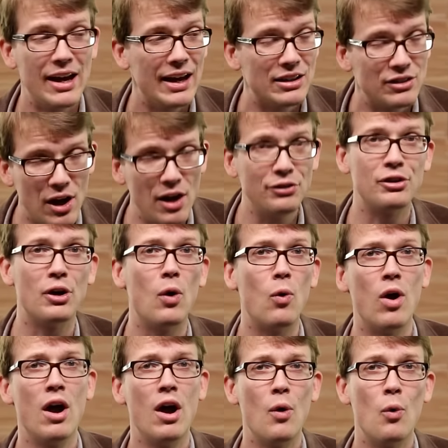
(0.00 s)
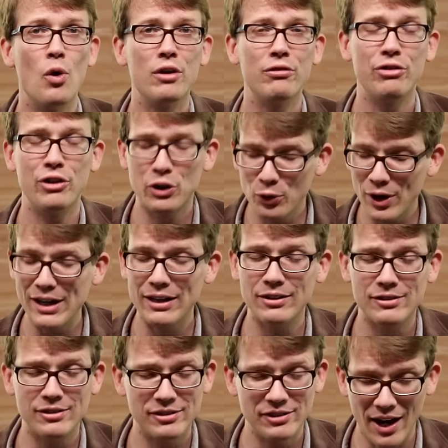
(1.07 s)
It's also one of the
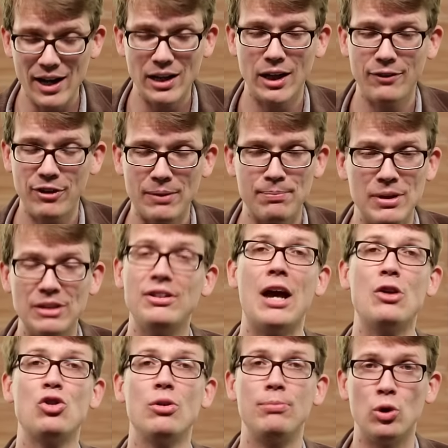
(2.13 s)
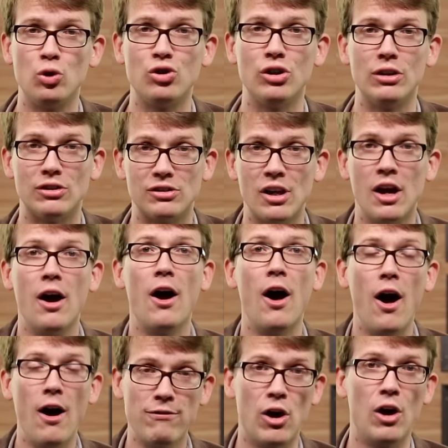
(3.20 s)
greatest scientific misattributions
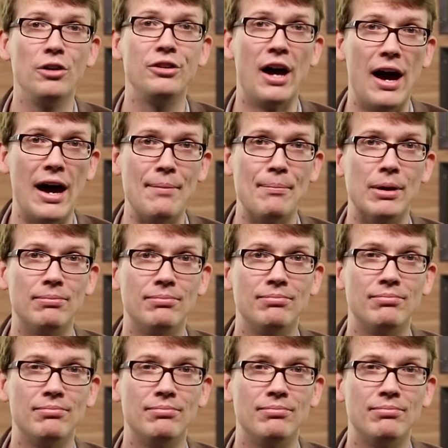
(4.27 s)
of all time.